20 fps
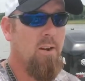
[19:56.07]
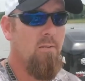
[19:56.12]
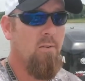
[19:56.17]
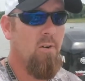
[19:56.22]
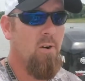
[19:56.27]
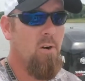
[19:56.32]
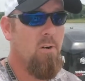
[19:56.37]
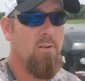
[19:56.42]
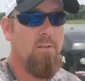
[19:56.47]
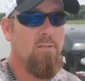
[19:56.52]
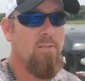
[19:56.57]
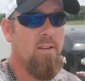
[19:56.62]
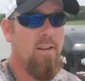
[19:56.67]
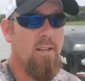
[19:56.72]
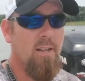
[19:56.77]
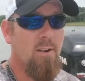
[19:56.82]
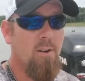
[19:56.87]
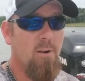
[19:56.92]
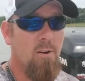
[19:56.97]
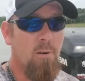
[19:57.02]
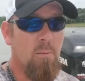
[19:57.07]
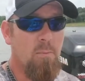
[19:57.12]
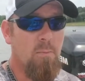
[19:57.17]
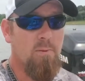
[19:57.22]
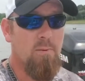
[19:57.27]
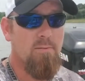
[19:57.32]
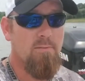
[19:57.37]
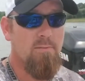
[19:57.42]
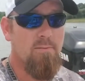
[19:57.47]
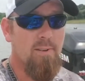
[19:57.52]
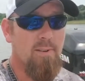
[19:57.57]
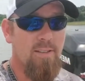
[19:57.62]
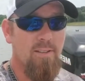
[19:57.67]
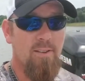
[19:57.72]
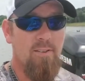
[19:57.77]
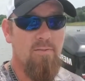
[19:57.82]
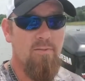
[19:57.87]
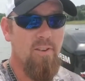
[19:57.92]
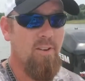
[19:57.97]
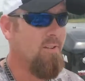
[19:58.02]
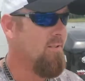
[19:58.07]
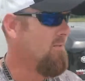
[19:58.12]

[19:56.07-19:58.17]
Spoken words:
you never notice any carp in that